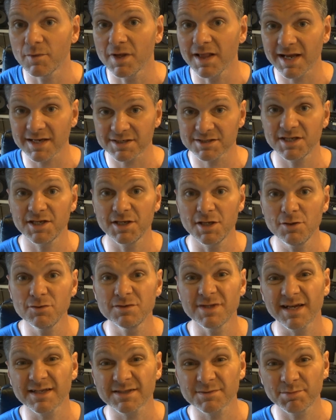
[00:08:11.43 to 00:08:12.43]
We'll actually
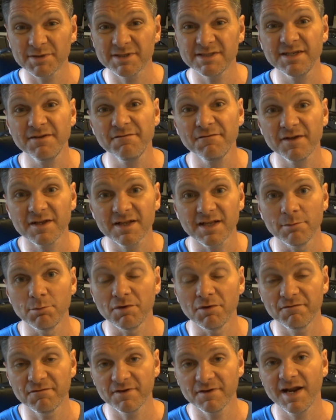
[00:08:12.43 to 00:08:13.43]
use that specifically,
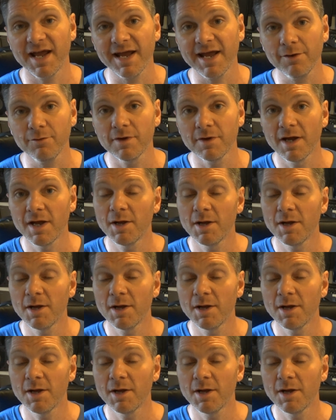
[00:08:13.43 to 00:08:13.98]
but for now,